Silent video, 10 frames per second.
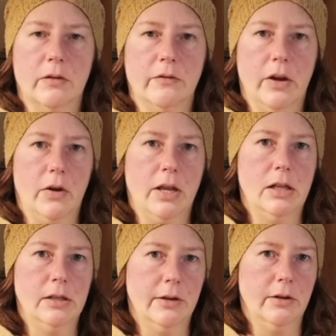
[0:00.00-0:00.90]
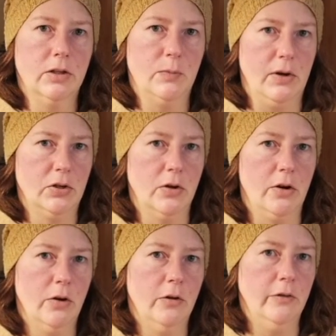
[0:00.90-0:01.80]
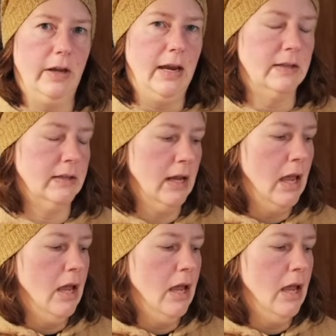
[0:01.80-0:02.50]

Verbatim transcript: very clear expression on her face,